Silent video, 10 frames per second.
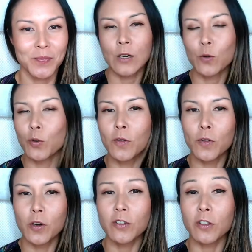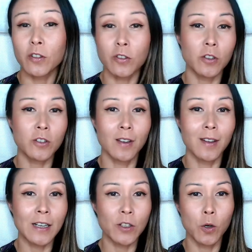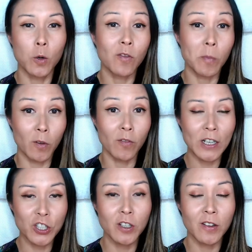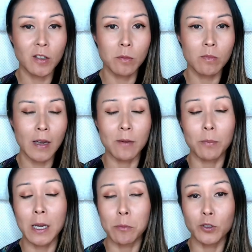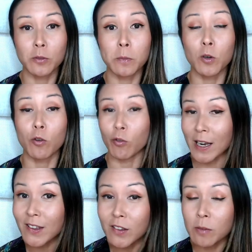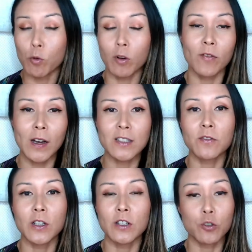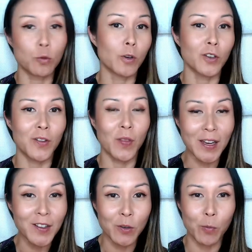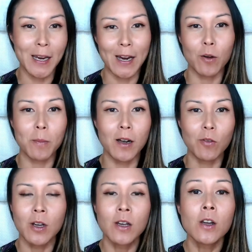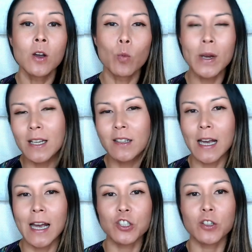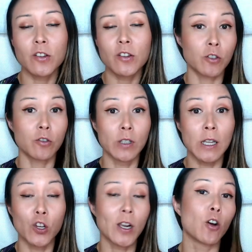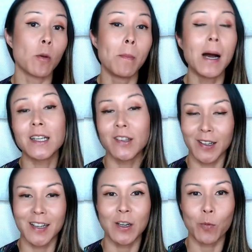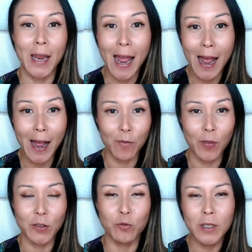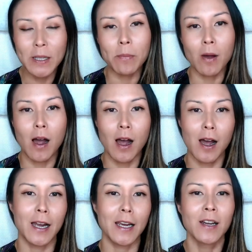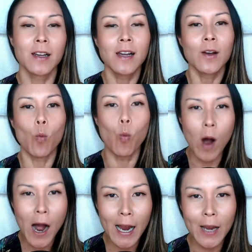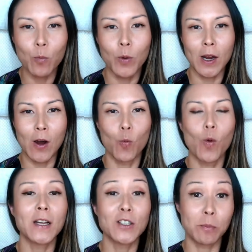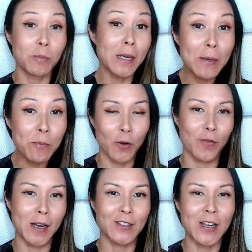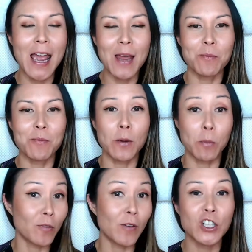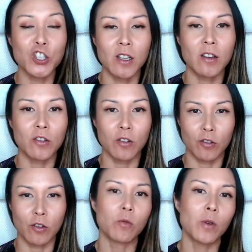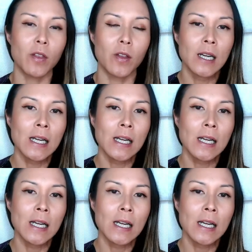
In order for us to start to let go of perfectionism and be able to progress more effectively towards things that we care about, we need to actually start to really look at our mindset that we have that is really behind why we are wanting to be perfect and be a perfectionist to start with.